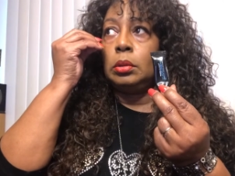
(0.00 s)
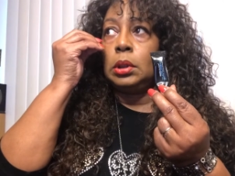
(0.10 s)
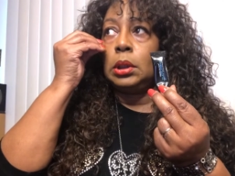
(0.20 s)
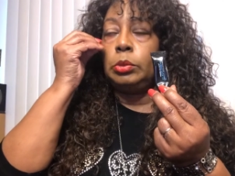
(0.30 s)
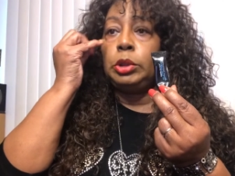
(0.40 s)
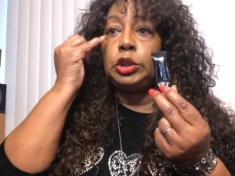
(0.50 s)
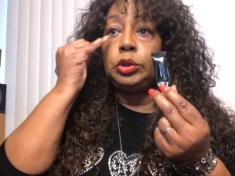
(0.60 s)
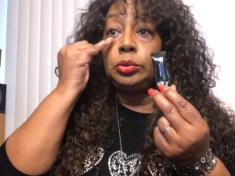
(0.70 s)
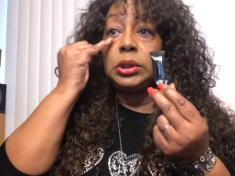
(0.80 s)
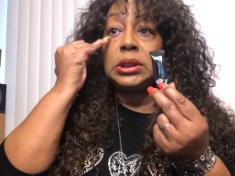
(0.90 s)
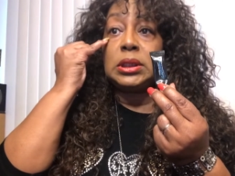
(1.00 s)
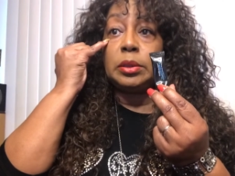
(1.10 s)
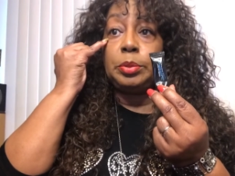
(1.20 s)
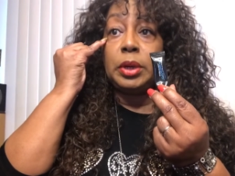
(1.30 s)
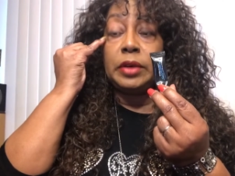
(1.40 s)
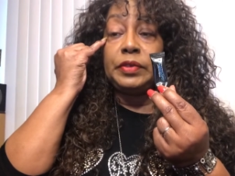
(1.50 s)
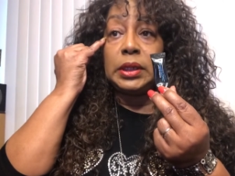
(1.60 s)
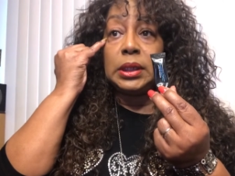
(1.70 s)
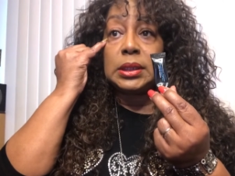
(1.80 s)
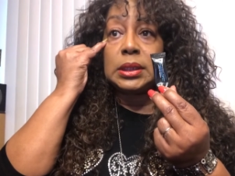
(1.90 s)
uh, reduces the
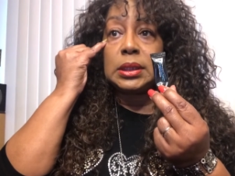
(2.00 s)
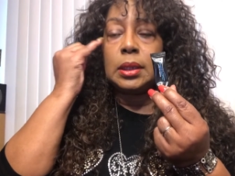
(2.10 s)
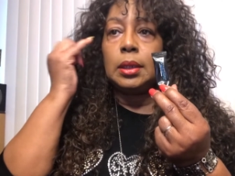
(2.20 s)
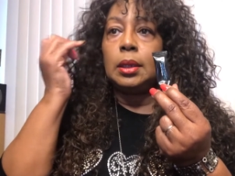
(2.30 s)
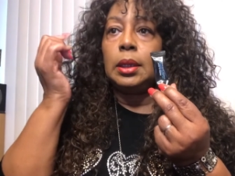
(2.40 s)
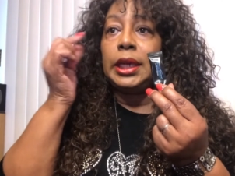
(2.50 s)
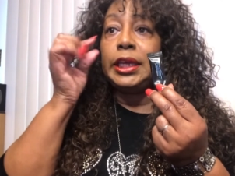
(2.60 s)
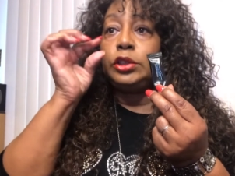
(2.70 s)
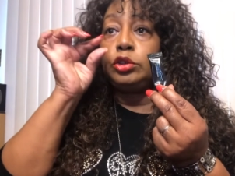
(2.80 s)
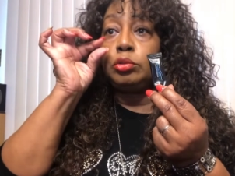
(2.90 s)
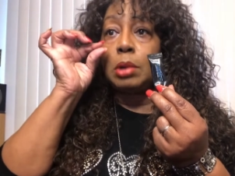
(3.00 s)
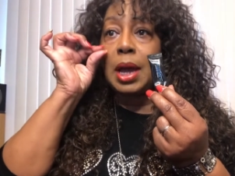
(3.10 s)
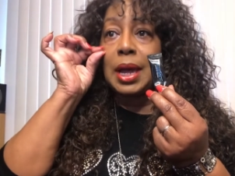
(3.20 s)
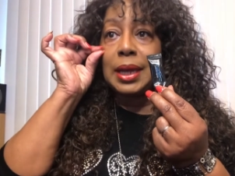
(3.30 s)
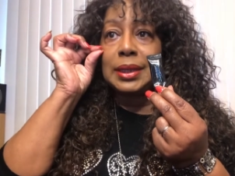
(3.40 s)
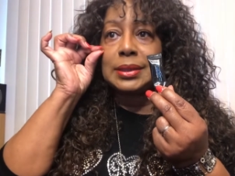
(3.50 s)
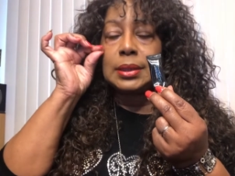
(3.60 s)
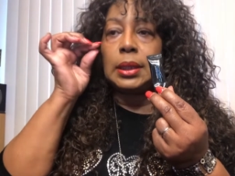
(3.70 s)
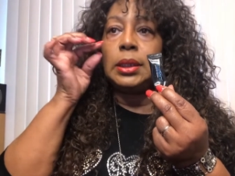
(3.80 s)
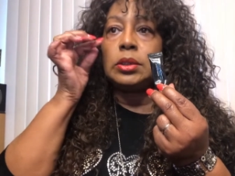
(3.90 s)
puffiness, it dries.
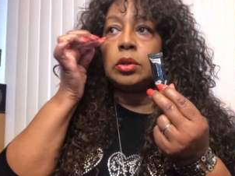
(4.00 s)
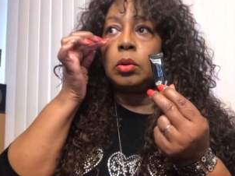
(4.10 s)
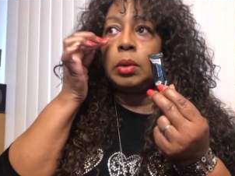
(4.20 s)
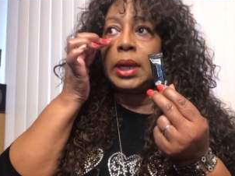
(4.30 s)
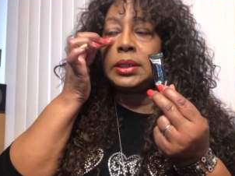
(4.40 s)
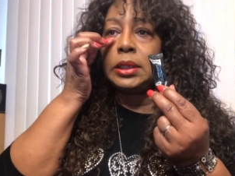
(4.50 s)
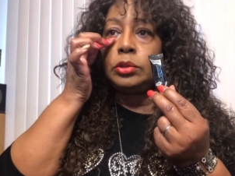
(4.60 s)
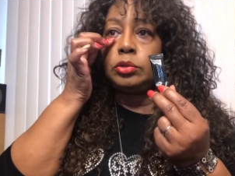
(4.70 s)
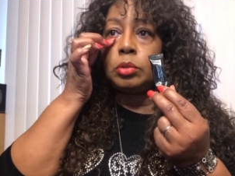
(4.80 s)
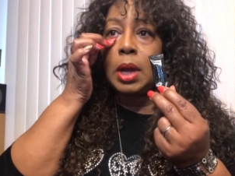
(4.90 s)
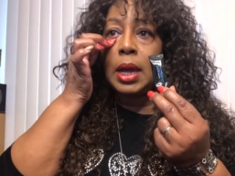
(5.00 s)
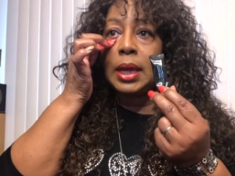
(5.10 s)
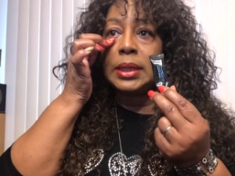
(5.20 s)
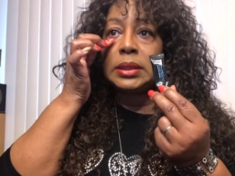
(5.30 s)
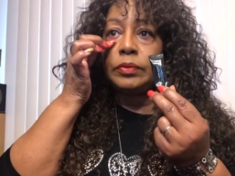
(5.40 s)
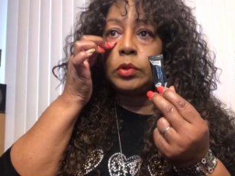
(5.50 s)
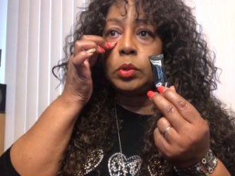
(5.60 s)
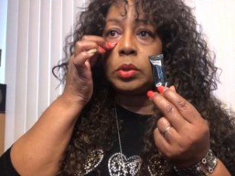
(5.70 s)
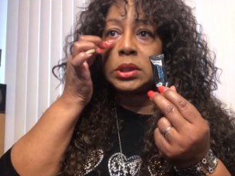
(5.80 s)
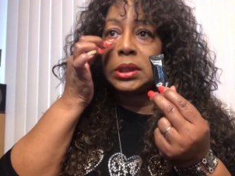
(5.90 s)
And so as it dries, of
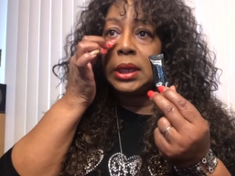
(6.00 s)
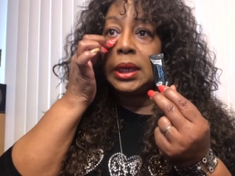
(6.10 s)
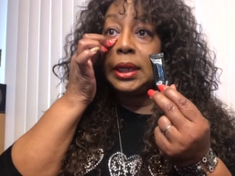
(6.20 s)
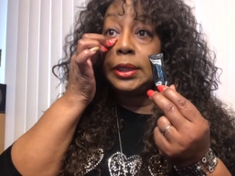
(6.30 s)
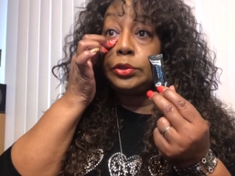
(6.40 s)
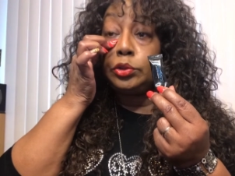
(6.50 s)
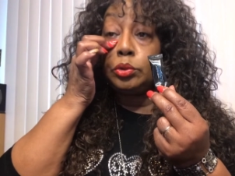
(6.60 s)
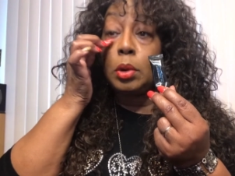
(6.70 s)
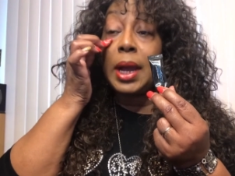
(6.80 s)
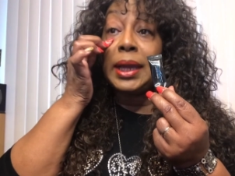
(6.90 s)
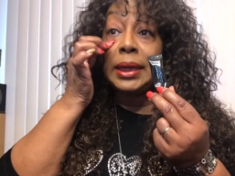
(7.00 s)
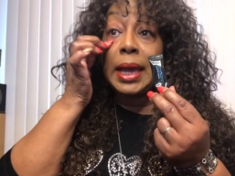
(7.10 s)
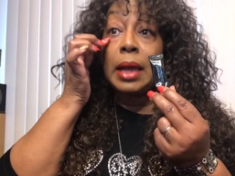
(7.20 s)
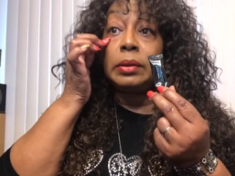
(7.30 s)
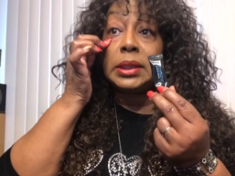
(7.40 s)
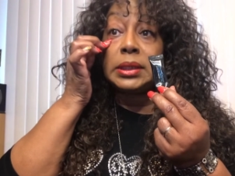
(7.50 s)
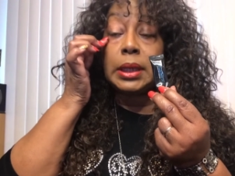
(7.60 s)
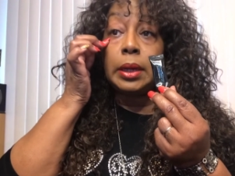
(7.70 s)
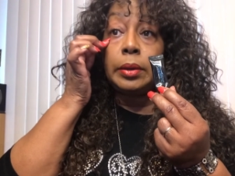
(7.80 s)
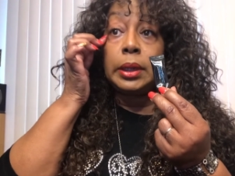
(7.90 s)
course, it's drying out this
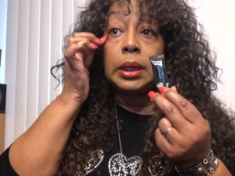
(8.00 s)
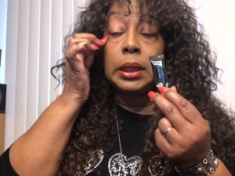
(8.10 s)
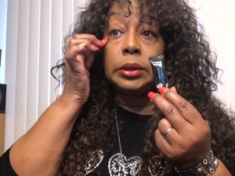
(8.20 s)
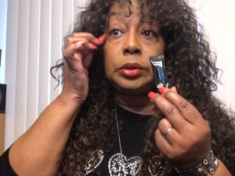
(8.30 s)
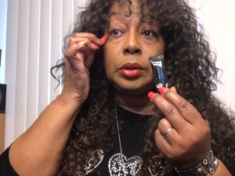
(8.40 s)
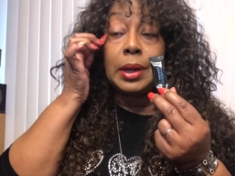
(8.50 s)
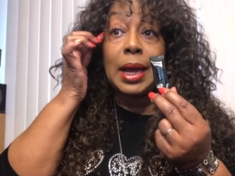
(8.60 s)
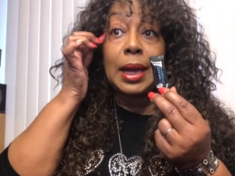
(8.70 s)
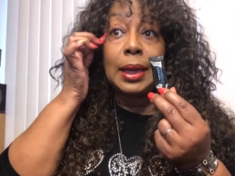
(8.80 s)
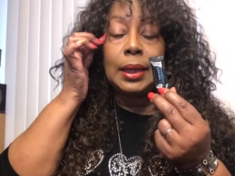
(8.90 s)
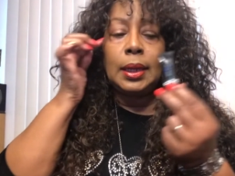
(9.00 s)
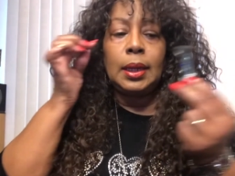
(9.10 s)
area under your eye.